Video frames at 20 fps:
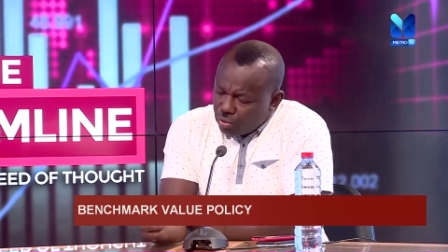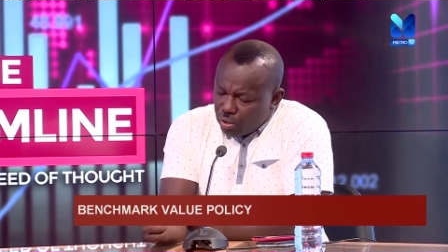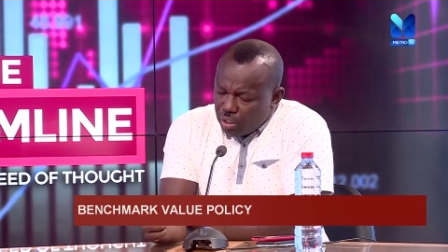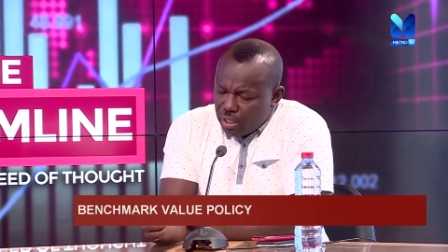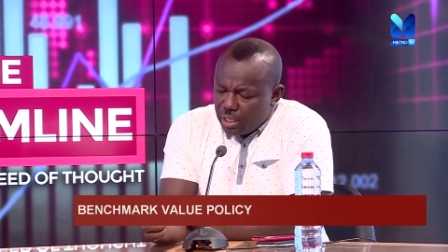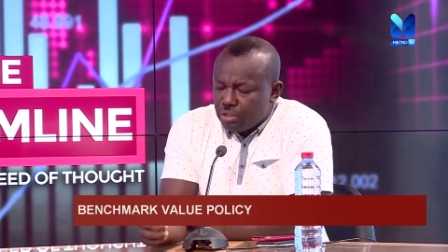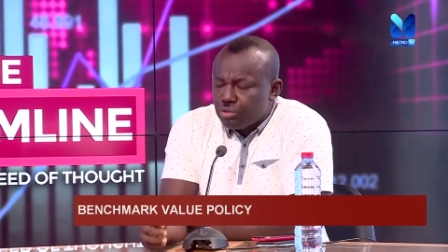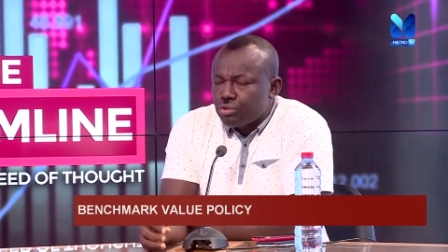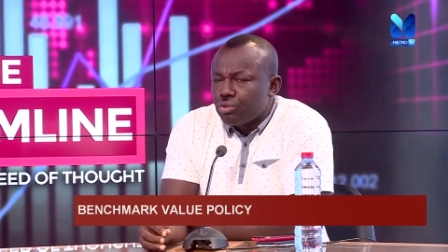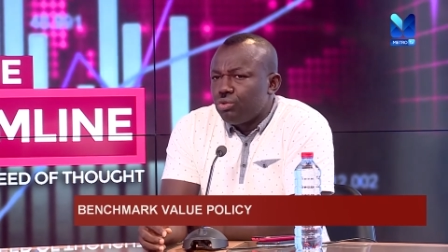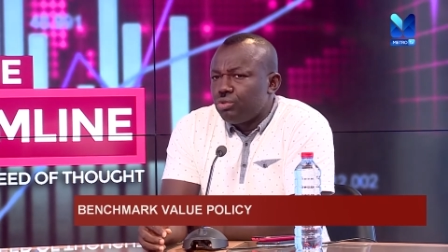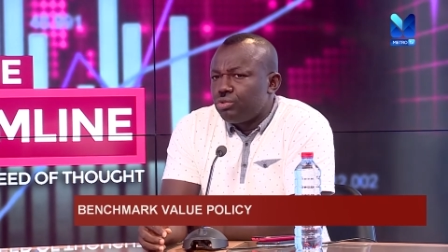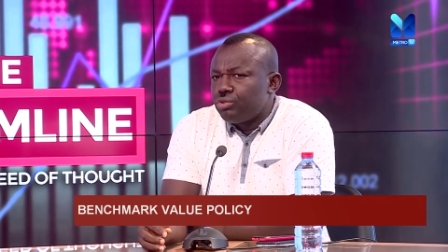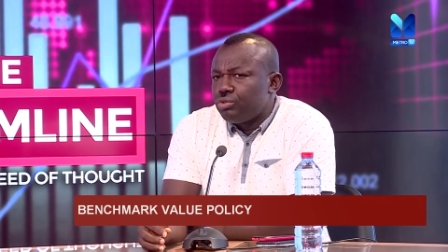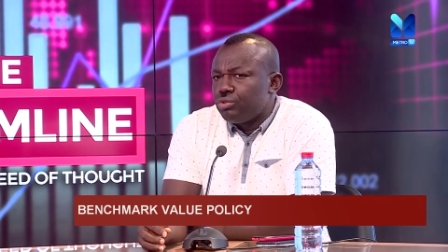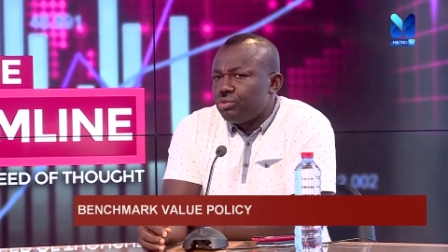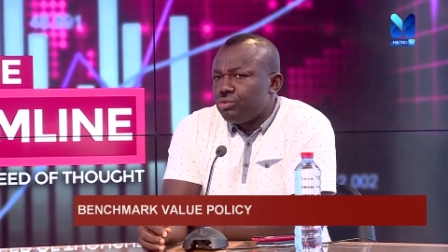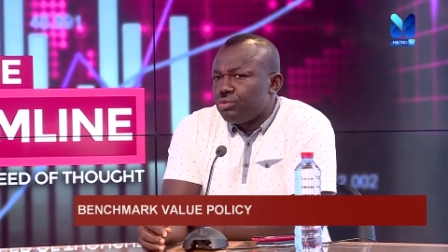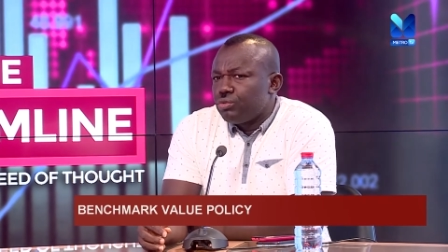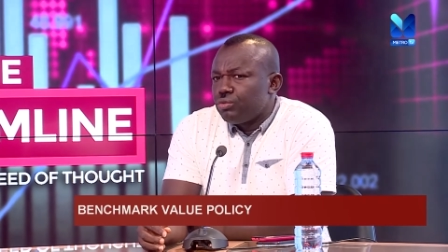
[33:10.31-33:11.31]
Let's go
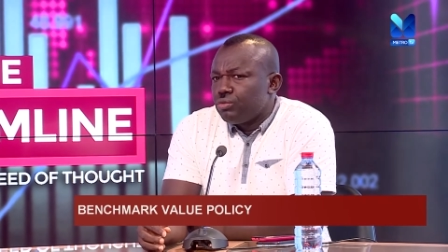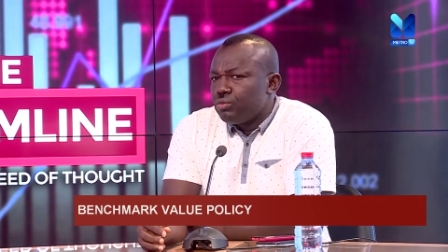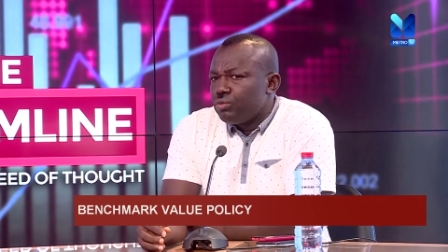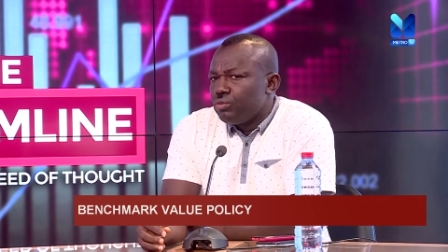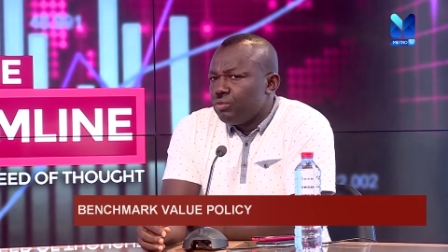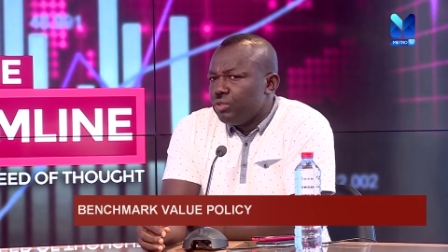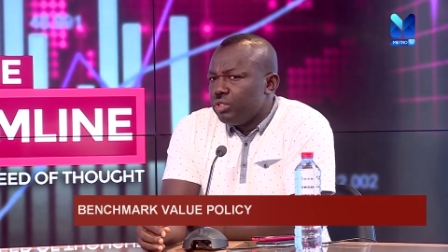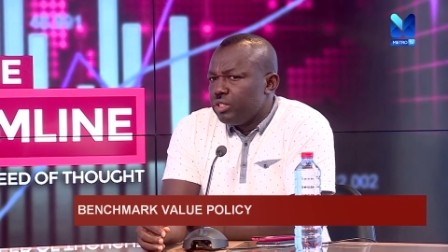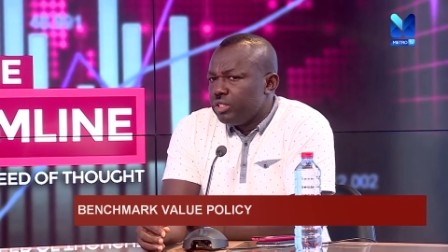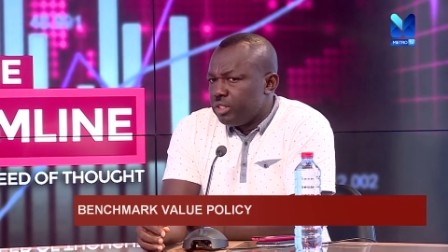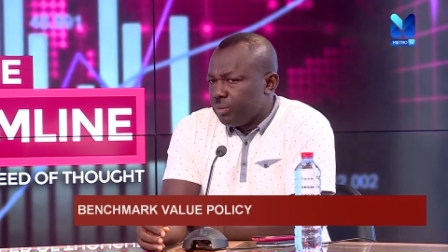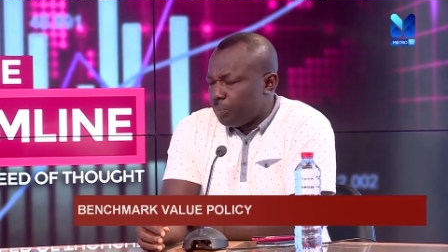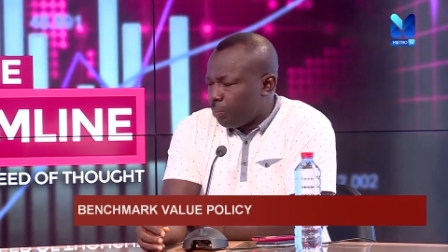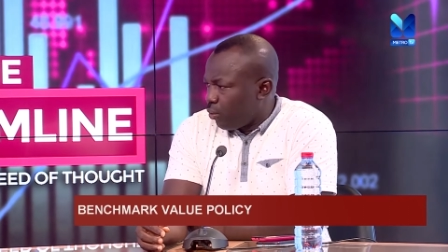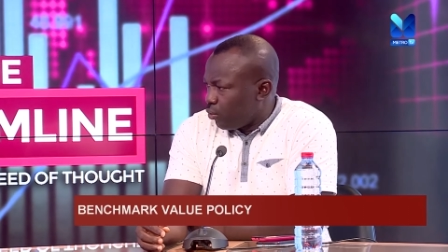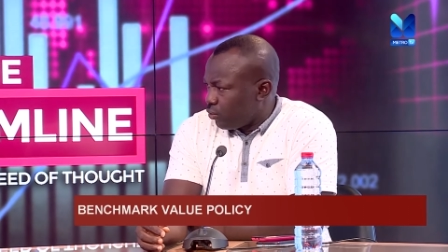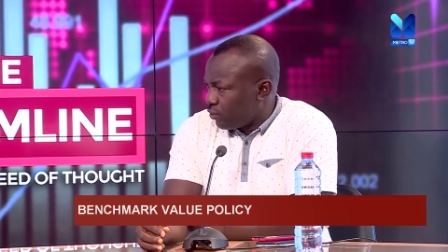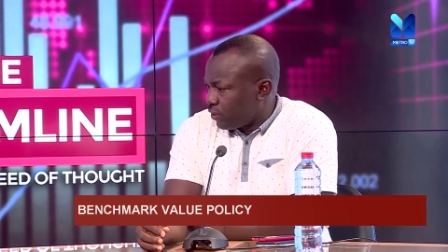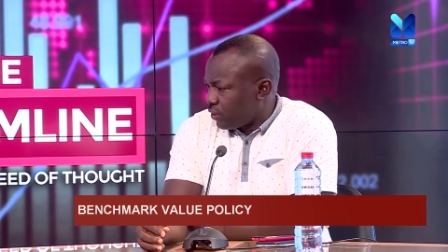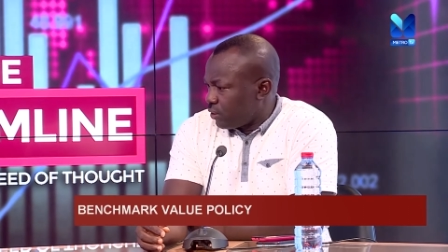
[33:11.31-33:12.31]
to the
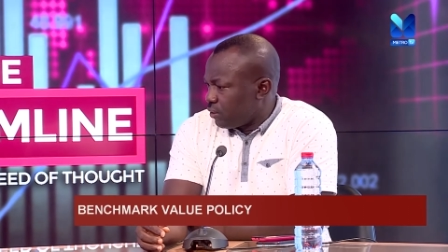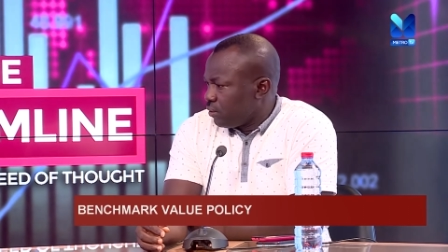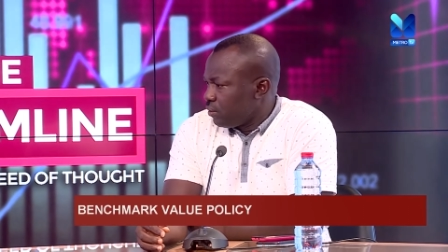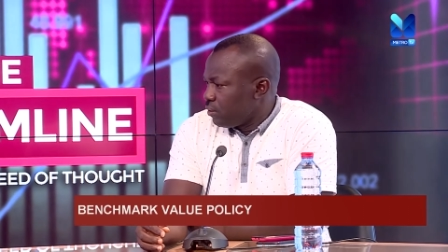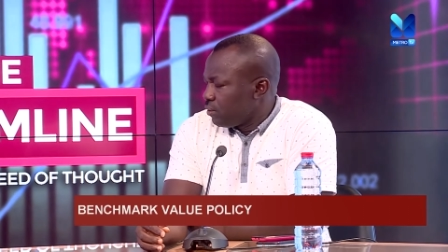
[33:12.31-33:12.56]
port.